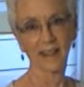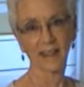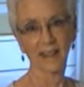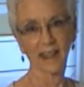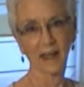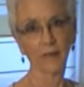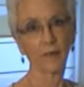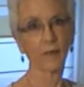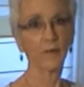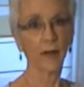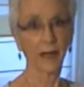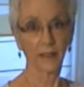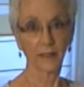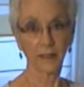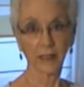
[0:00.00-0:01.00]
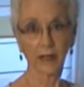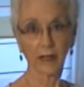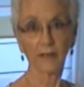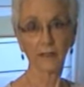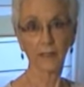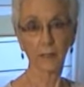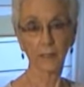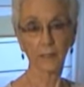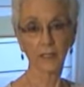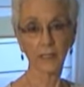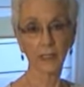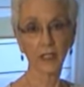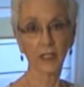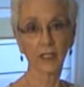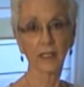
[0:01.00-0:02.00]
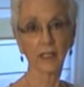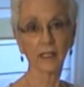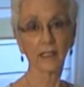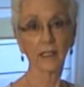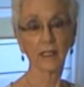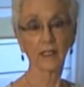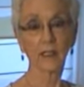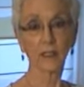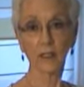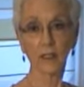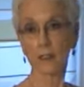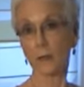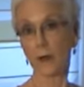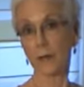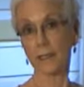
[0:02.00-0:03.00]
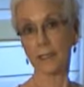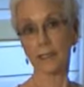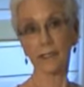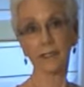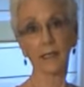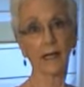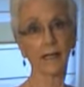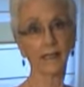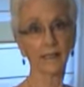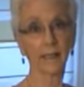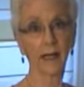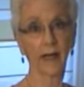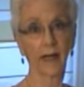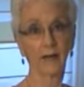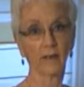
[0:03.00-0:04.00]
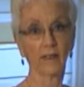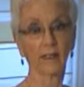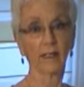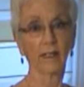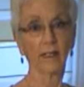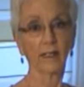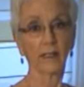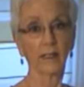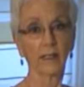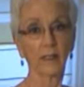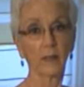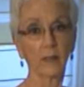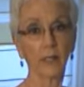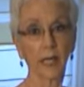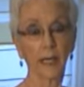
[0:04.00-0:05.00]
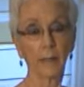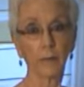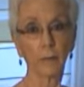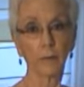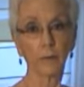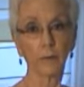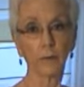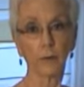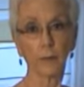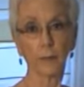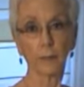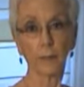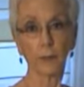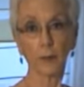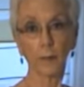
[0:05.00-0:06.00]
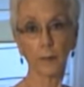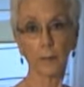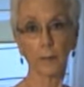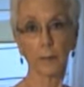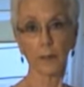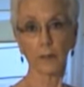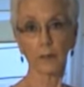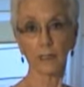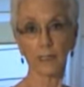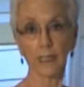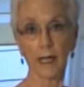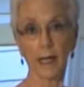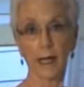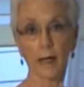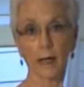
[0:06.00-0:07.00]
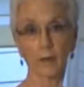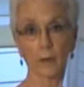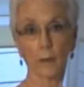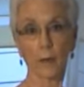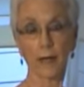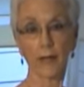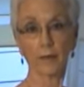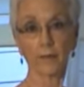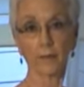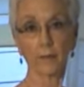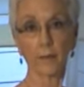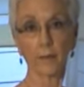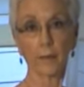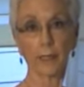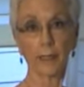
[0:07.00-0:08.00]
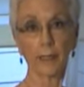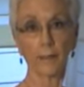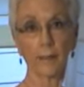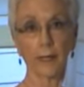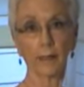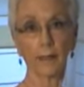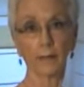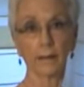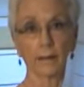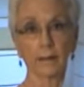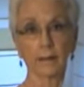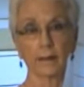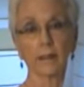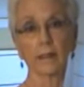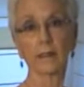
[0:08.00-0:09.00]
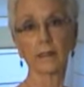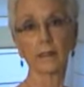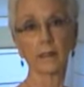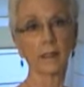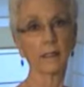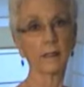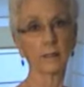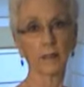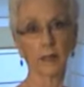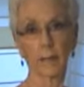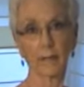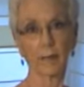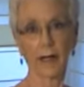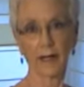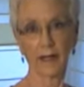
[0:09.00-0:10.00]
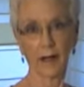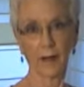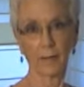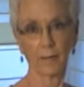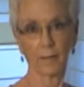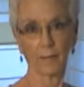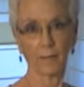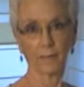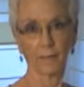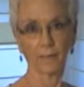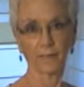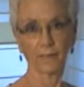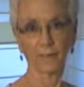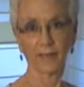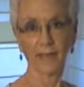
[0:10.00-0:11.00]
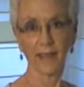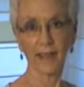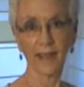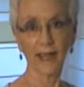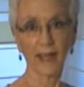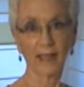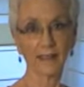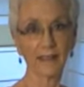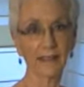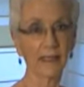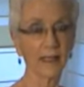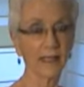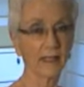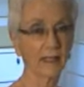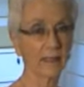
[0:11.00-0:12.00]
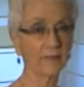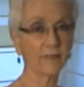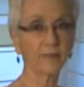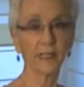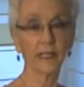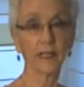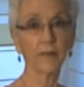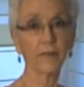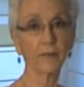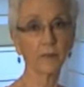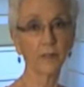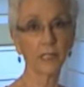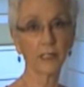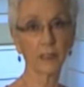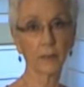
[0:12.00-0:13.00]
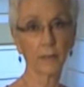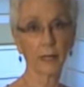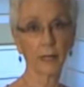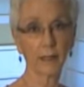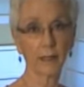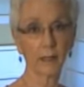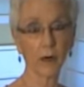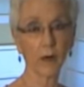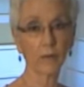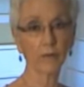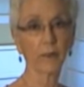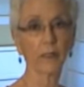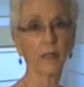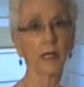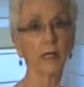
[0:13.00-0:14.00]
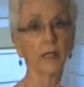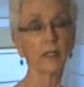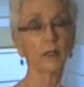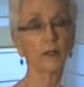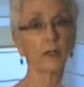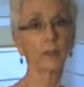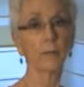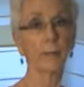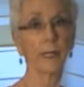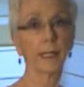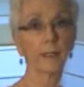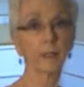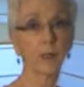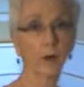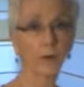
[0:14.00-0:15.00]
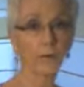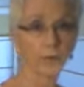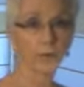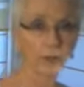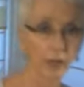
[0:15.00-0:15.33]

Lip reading: If you find yourself in this position, just do what we did lying down. You can move your pubic bone down away from your belly button and you come right up. Then, if you need to bend over, you can bend over